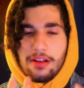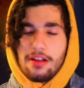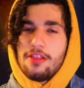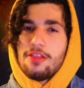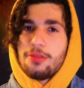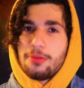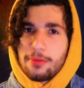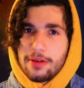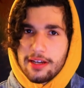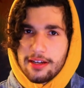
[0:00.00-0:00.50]

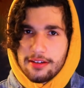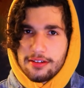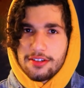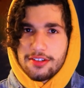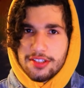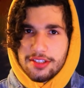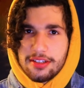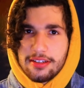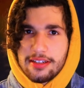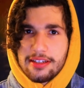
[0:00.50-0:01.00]
the way I
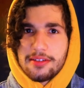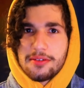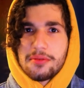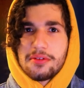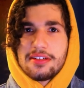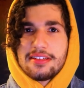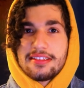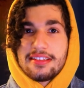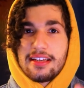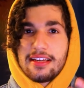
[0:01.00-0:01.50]
understood it
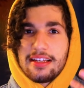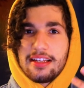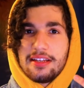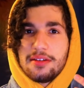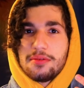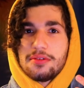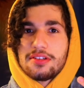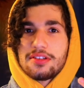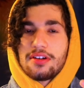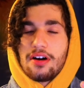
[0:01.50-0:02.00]
was that he
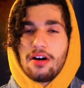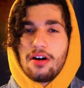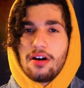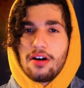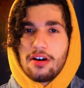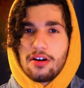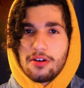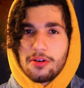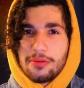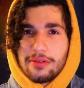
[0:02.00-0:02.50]
was
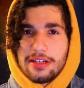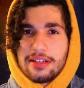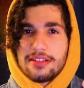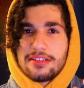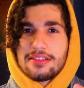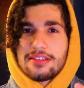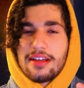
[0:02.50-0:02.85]
always